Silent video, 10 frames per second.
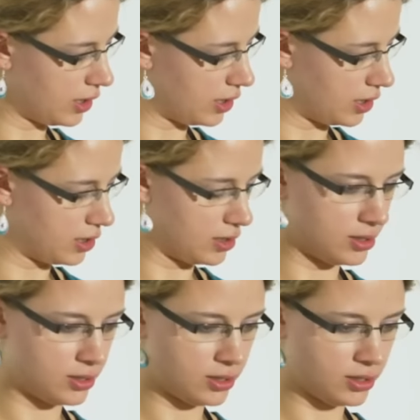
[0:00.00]

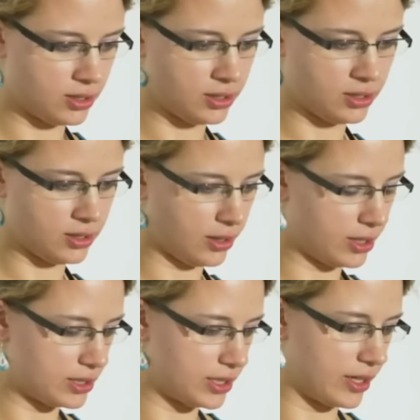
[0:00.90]
And
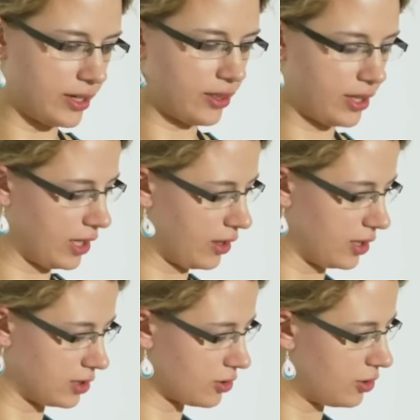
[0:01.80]
this is a nice thing,
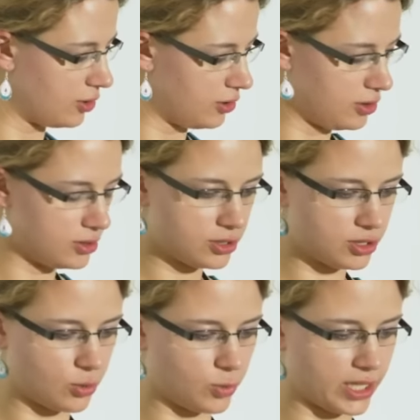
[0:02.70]
this call,
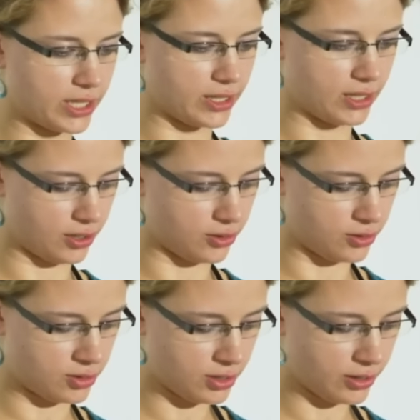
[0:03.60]
so we can
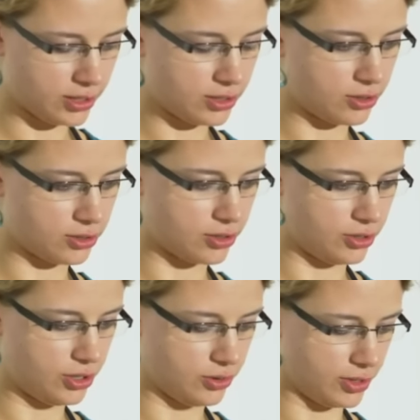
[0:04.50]
now, this is also
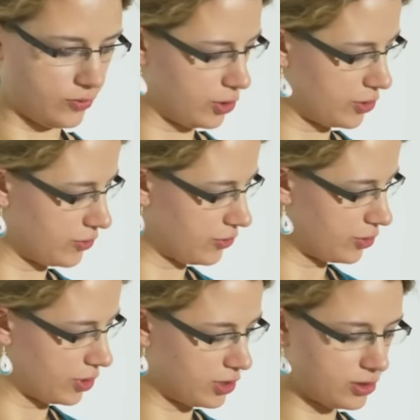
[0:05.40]
new in version
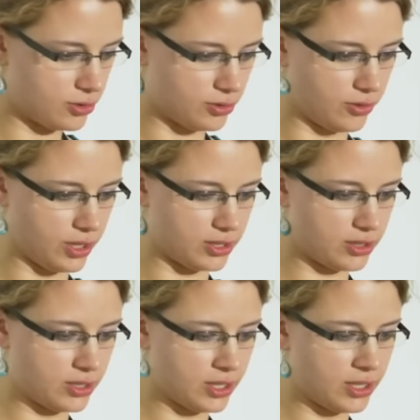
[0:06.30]
4 to do
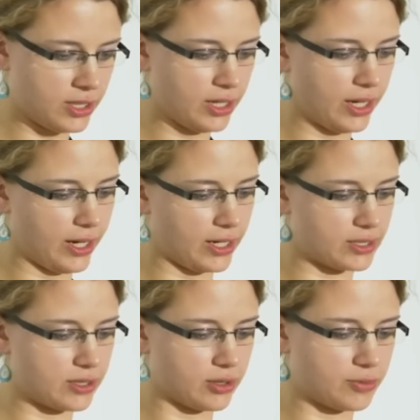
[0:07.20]
this
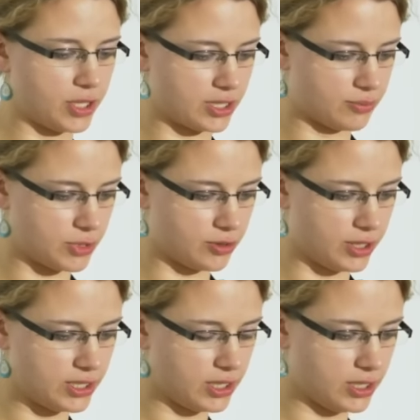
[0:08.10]
access button so
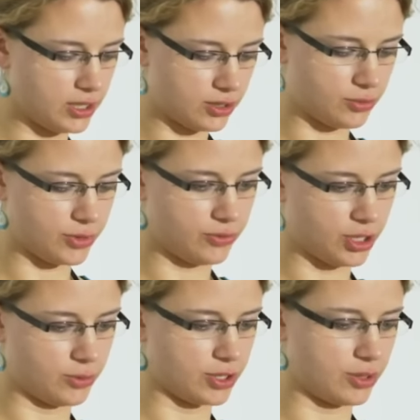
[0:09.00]
easily. So
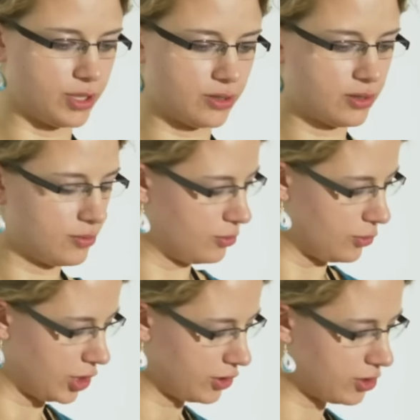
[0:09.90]
before it was a bit
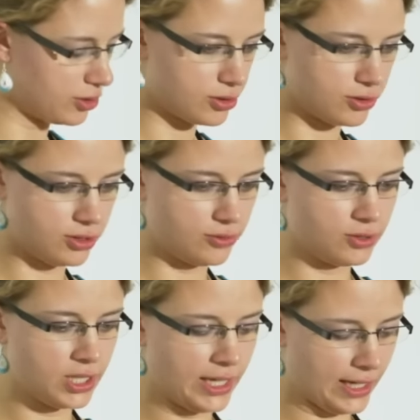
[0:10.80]
more code to
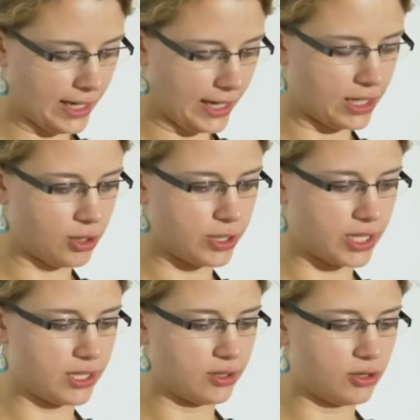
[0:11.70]
do. And now we
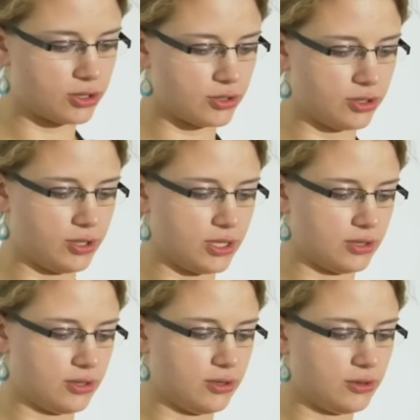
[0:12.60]
can also
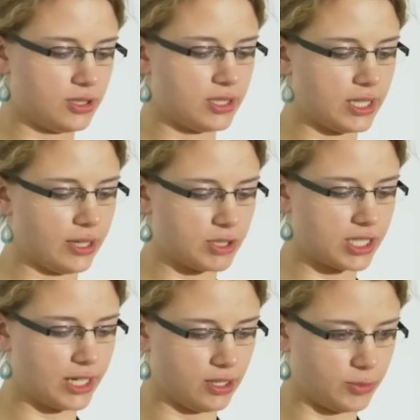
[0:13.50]
use the same
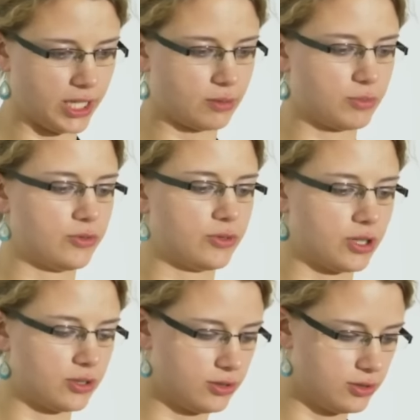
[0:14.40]
scale we had
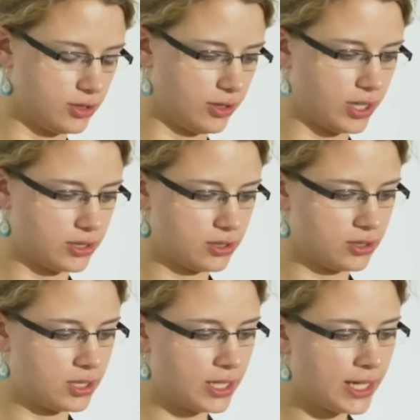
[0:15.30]
before. See this?
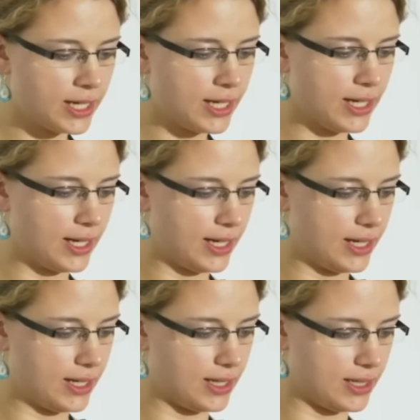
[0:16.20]

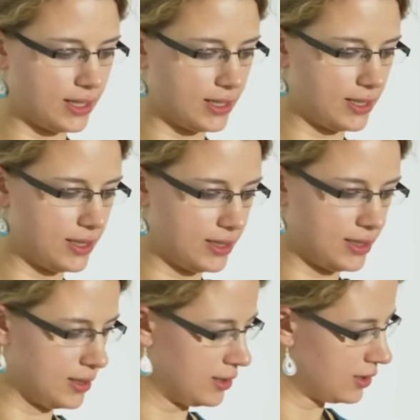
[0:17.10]

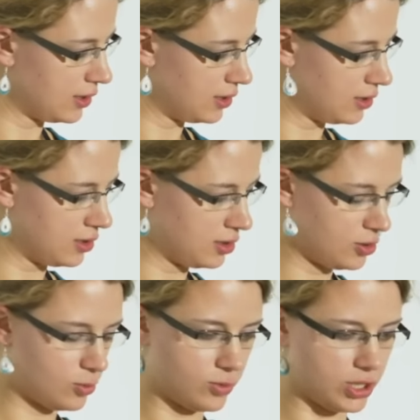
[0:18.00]
And
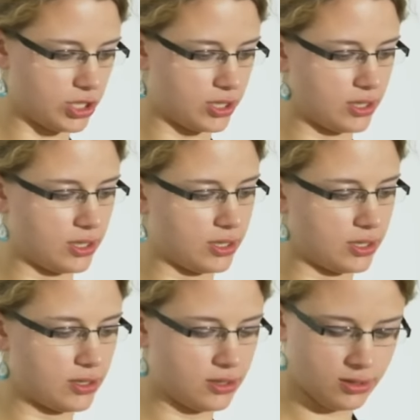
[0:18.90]
we just like